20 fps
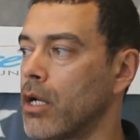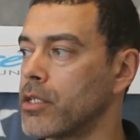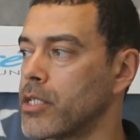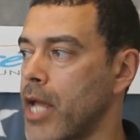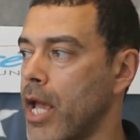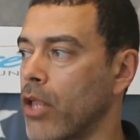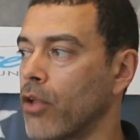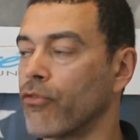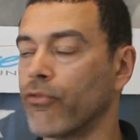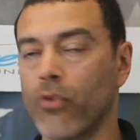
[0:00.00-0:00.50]

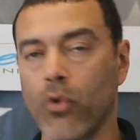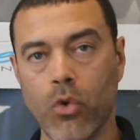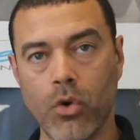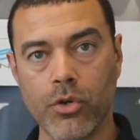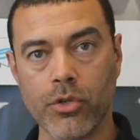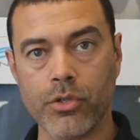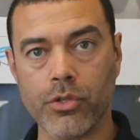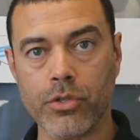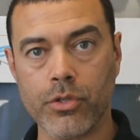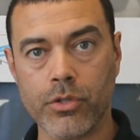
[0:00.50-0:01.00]
Talon
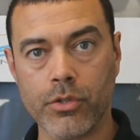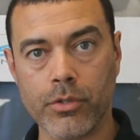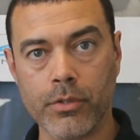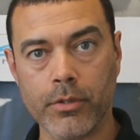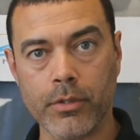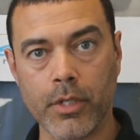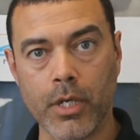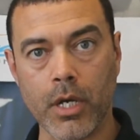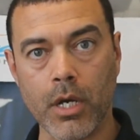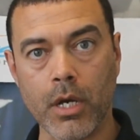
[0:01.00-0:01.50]
Force
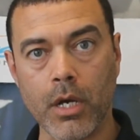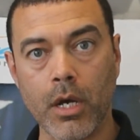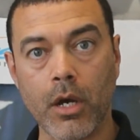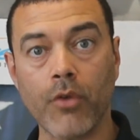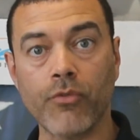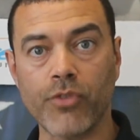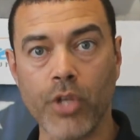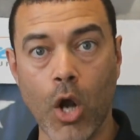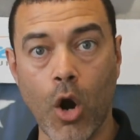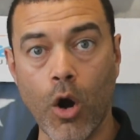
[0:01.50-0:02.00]

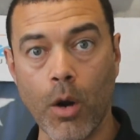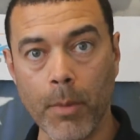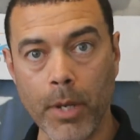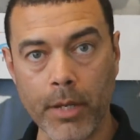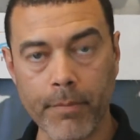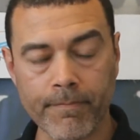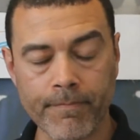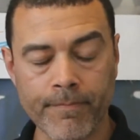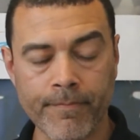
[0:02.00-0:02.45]
of the Army.